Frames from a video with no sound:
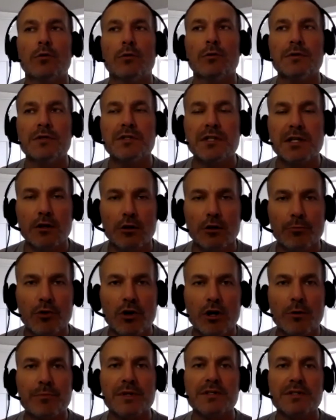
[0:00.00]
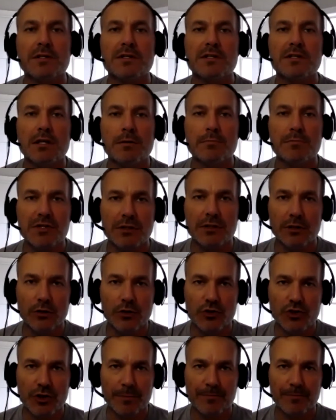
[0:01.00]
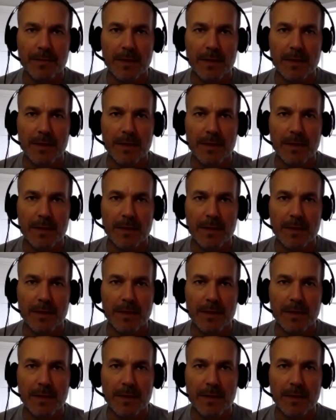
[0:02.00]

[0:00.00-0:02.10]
single-purpose SIM solution,